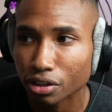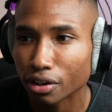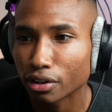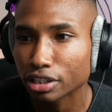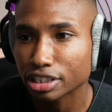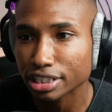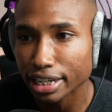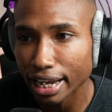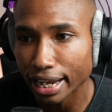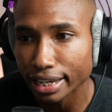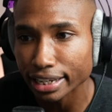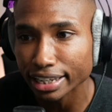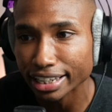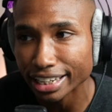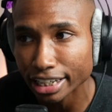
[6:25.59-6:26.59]
check
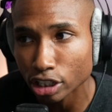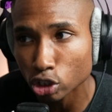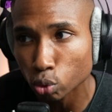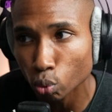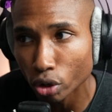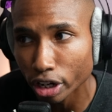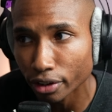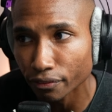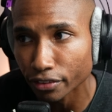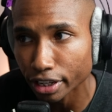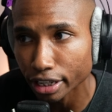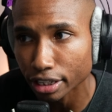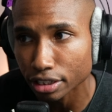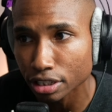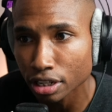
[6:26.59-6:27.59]
each one of
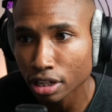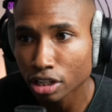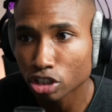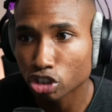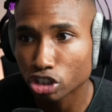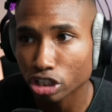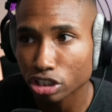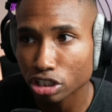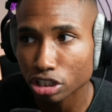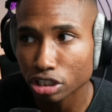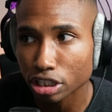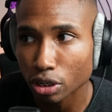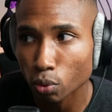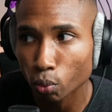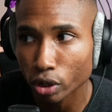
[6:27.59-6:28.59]
these just to
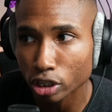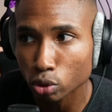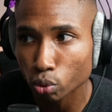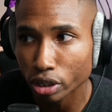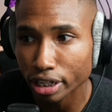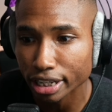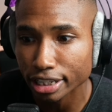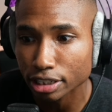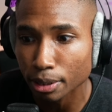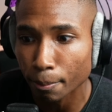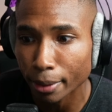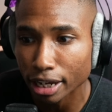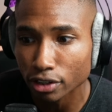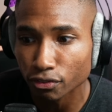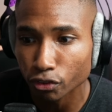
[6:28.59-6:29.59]
see which one is the
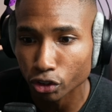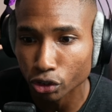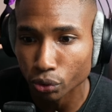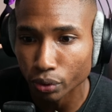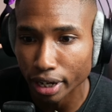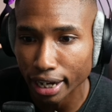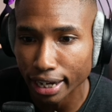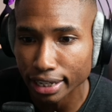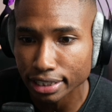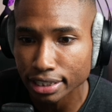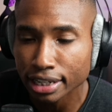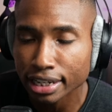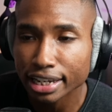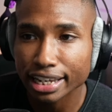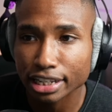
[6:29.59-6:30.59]
best for you guys
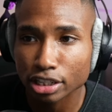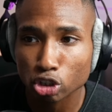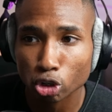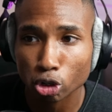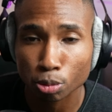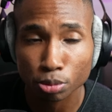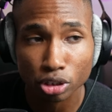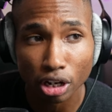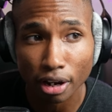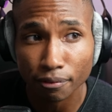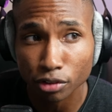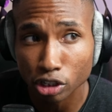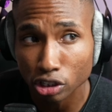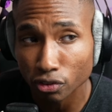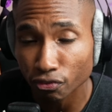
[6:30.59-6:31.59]
in terms of
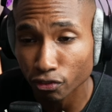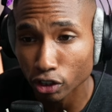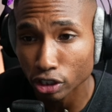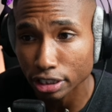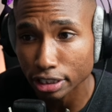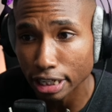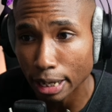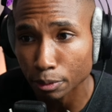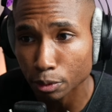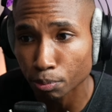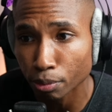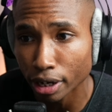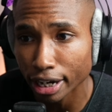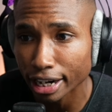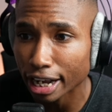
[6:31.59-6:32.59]
just footsteps.
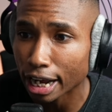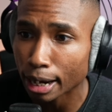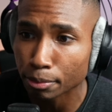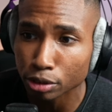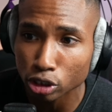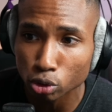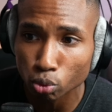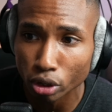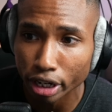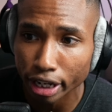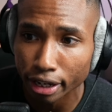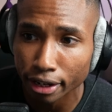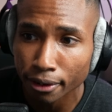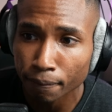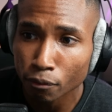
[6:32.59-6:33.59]
But I'm just
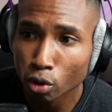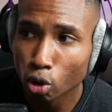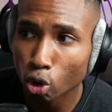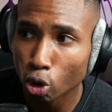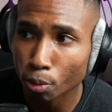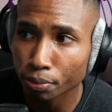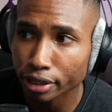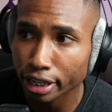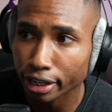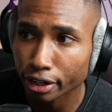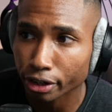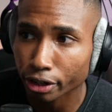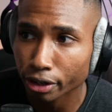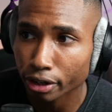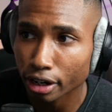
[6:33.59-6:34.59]
running home
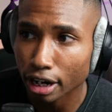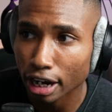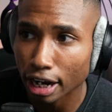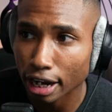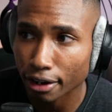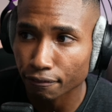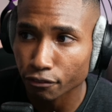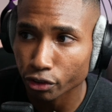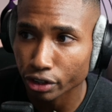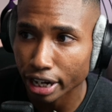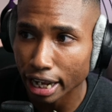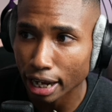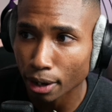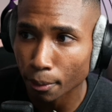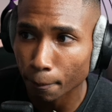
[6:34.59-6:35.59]
theater for
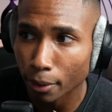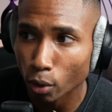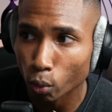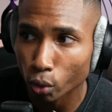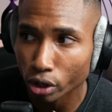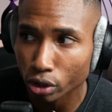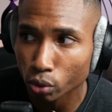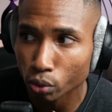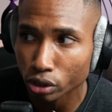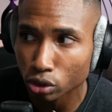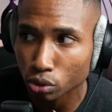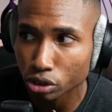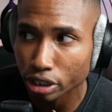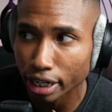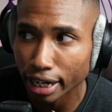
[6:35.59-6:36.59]
now, but we're going to
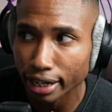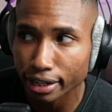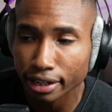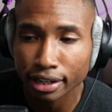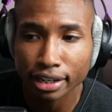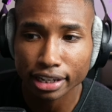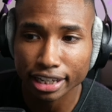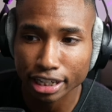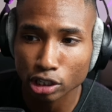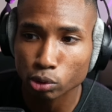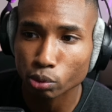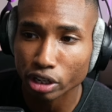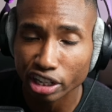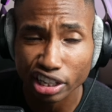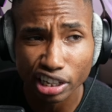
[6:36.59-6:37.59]
check each
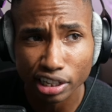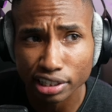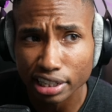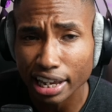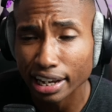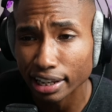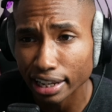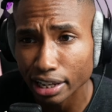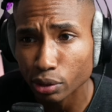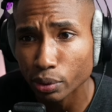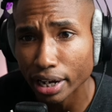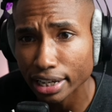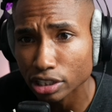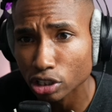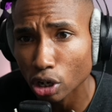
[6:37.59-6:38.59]
one of these and let you
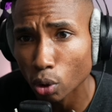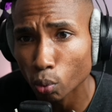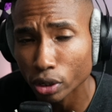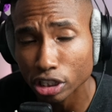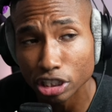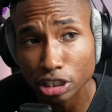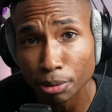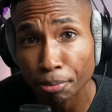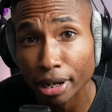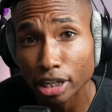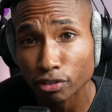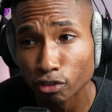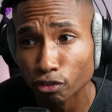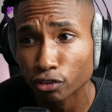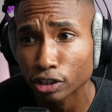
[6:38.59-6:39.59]
guys know which is the best
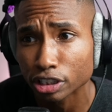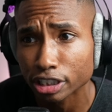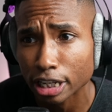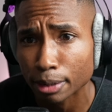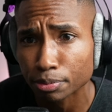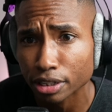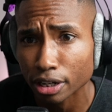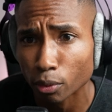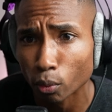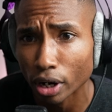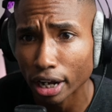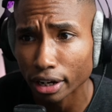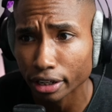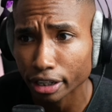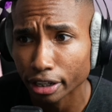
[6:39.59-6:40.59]
for footsteps in a
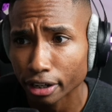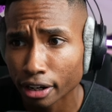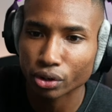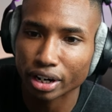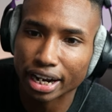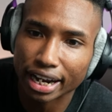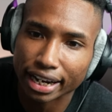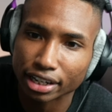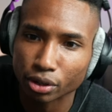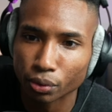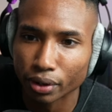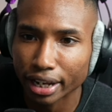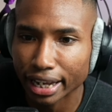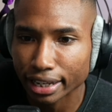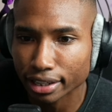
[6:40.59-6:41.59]
while here. I don't
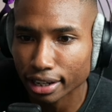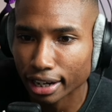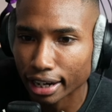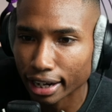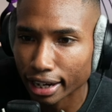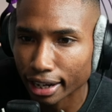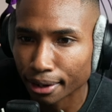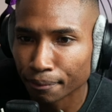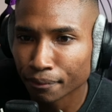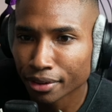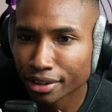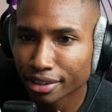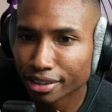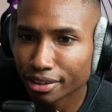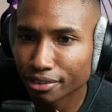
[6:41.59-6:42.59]
like
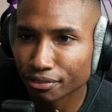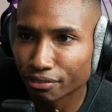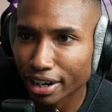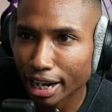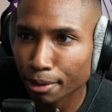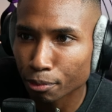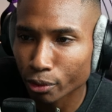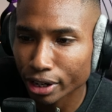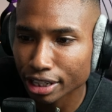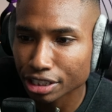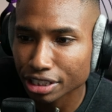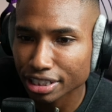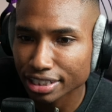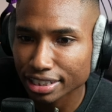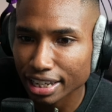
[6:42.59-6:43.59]

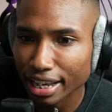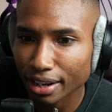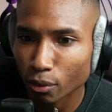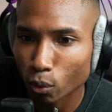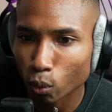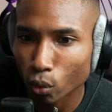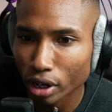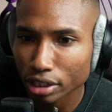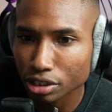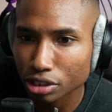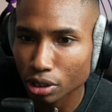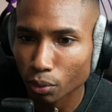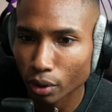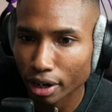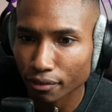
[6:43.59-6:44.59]
vibrations
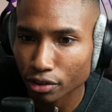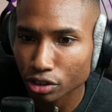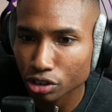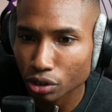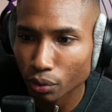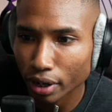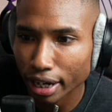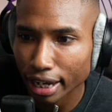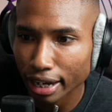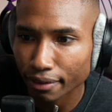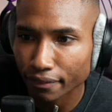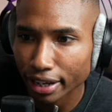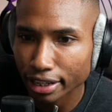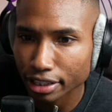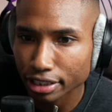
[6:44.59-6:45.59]
whatsoever, so I have
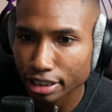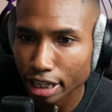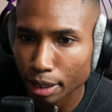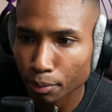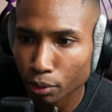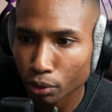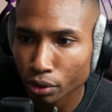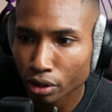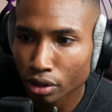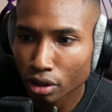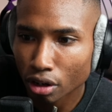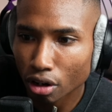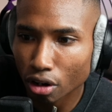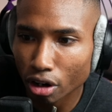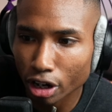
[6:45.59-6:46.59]
that disabled.
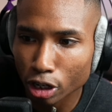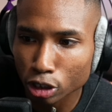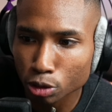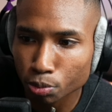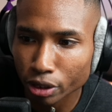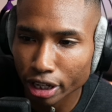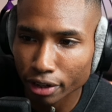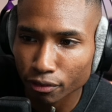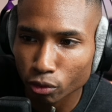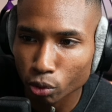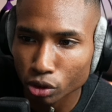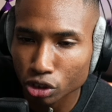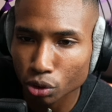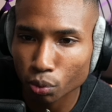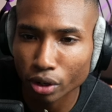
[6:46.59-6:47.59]
Auto sprint, of
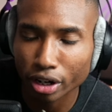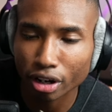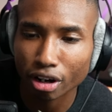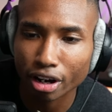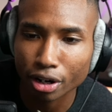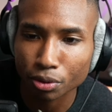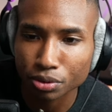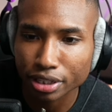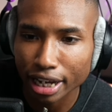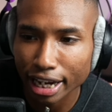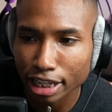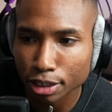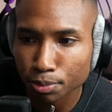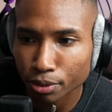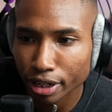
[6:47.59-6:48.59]
course, you want to auto
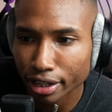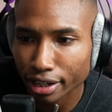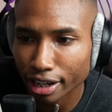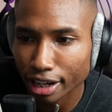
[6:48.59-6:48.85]
tag sprint.